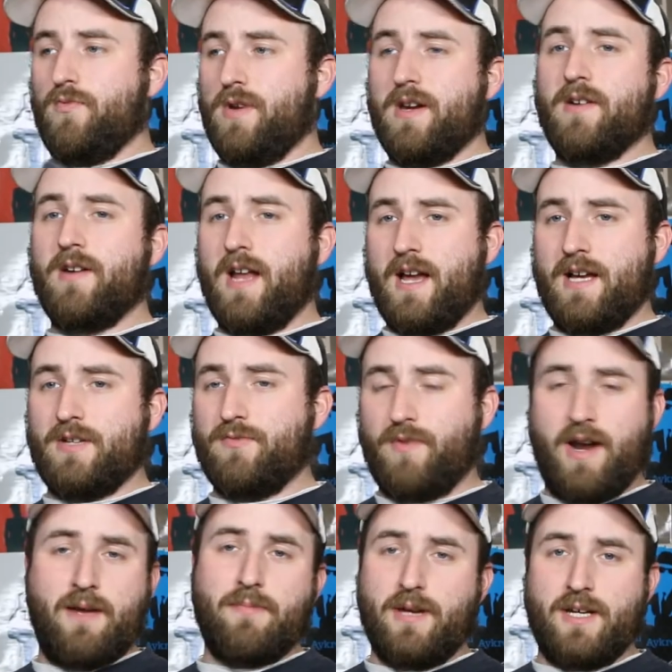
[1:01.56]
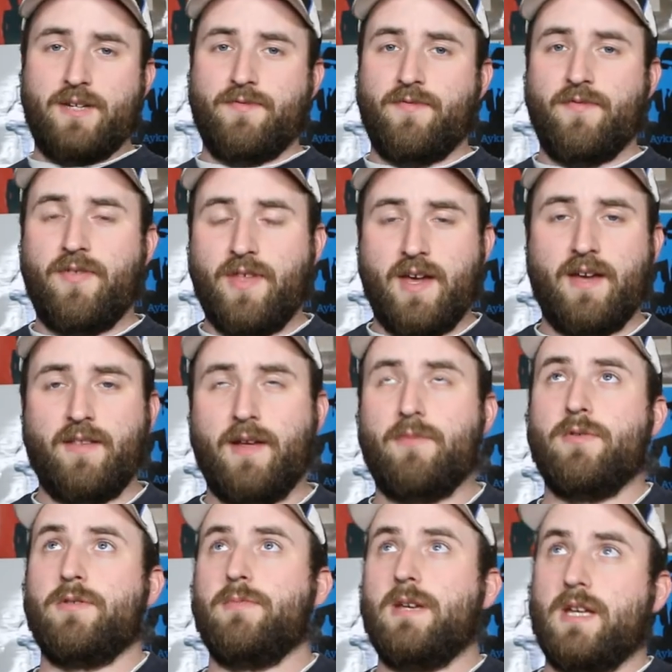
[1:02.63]
weird ass rampage thing that
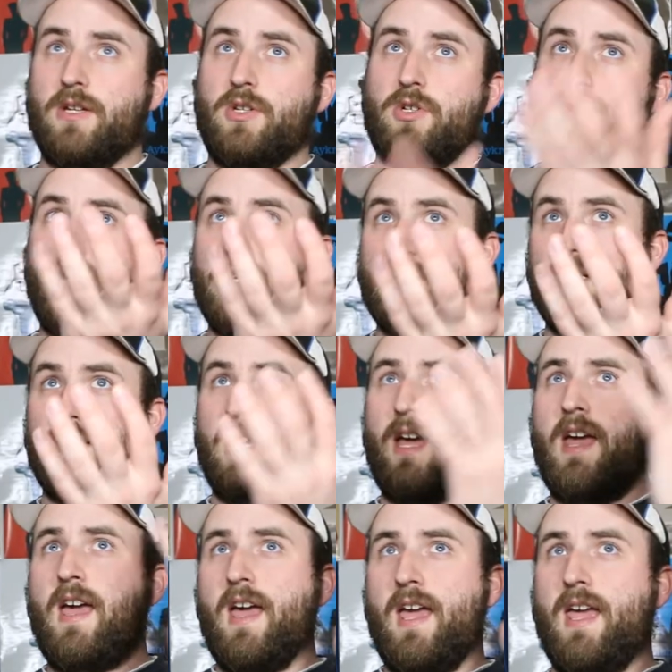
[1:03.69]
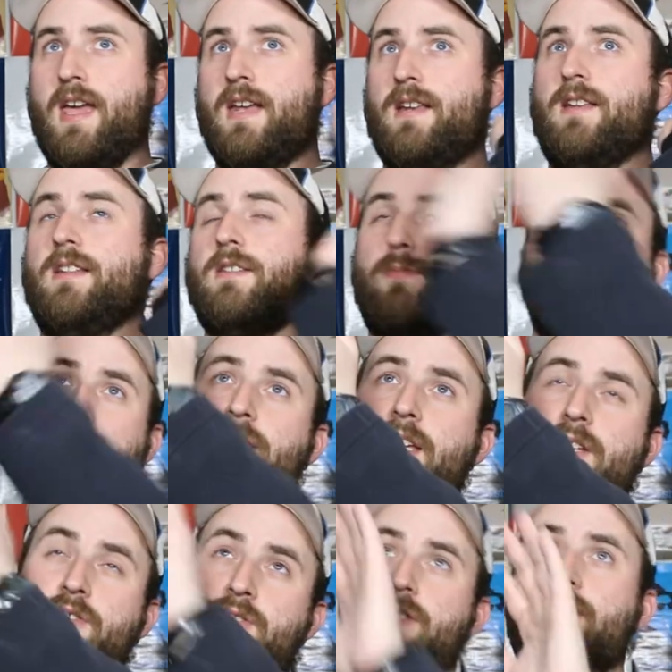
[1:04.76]
was being constructed in a space
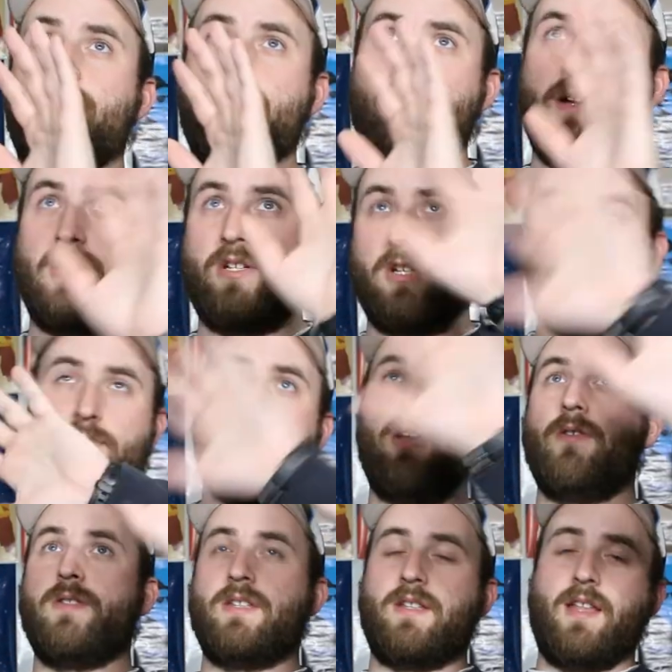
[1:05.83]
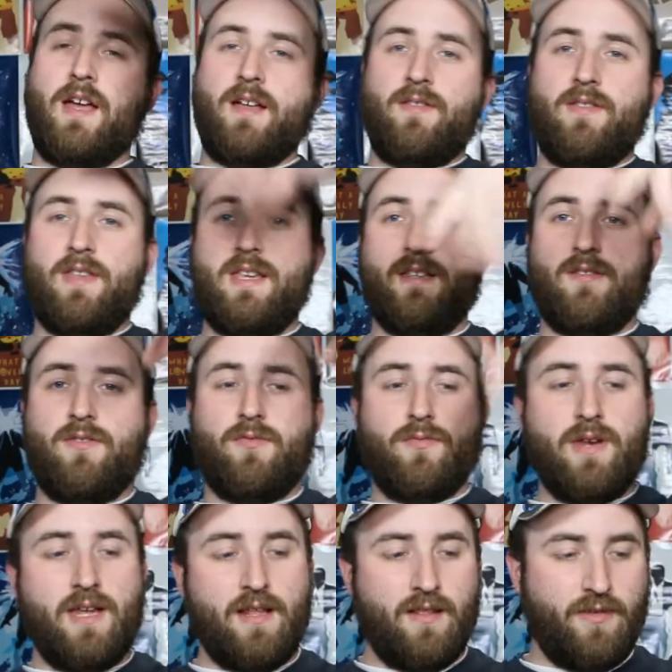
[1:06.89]
station that explodes, and that these
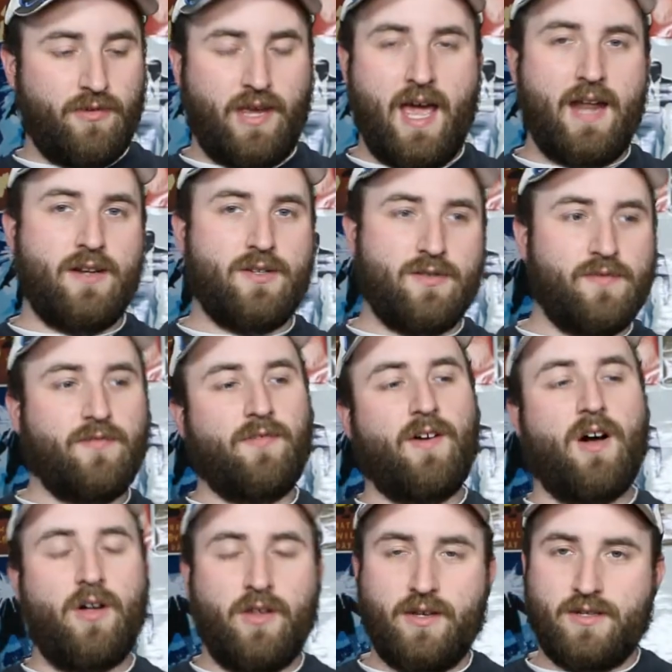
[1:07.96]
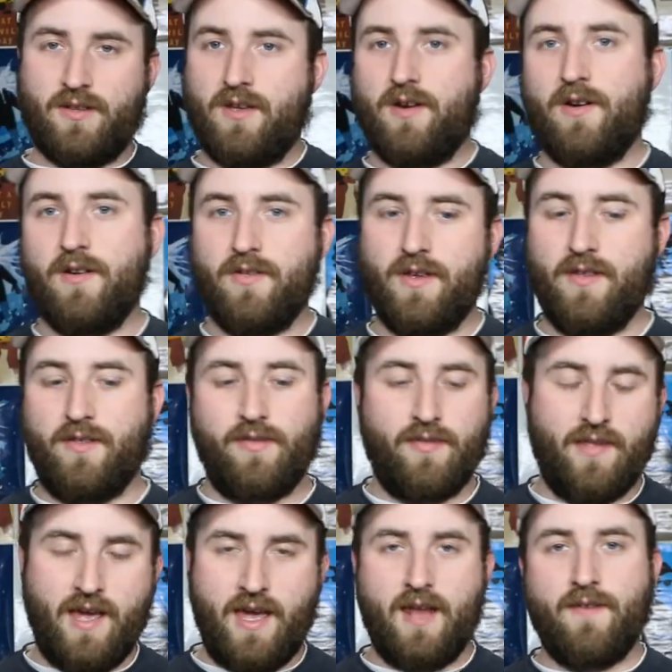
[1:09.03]
three little canisters fall onto the earth and
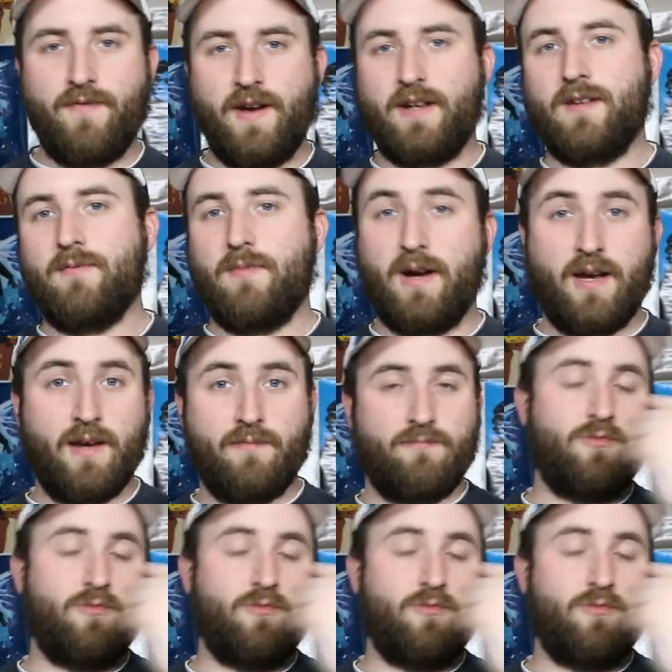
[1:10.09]
they get affected by